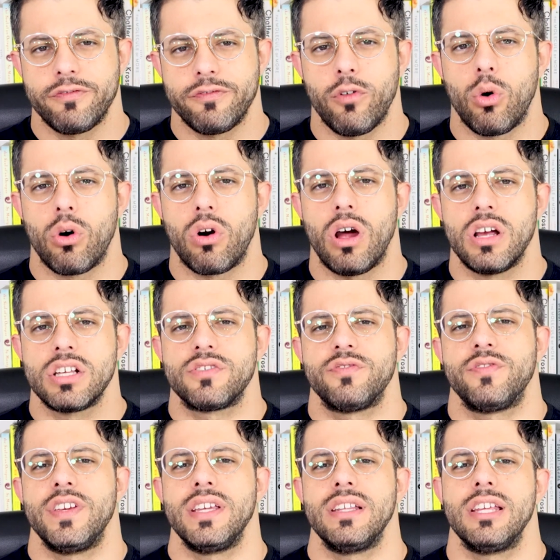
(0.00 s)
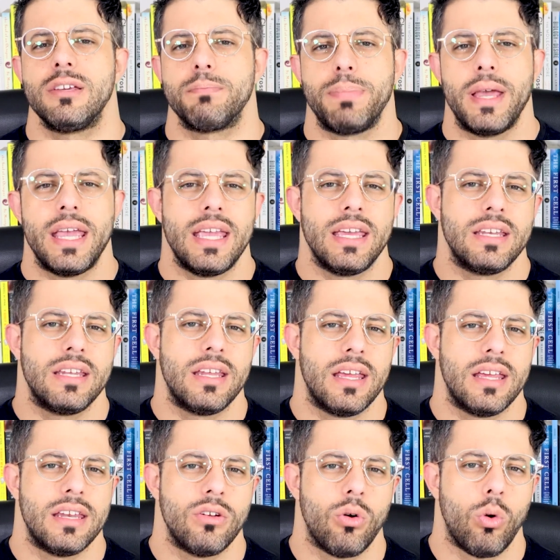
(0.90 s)
for us feeling
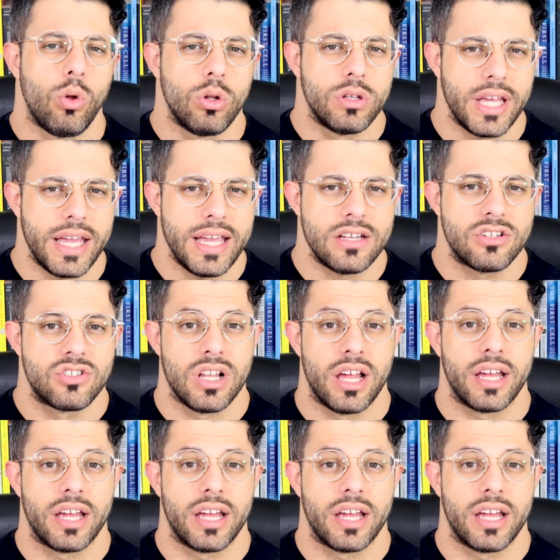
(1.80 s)
pain in old age,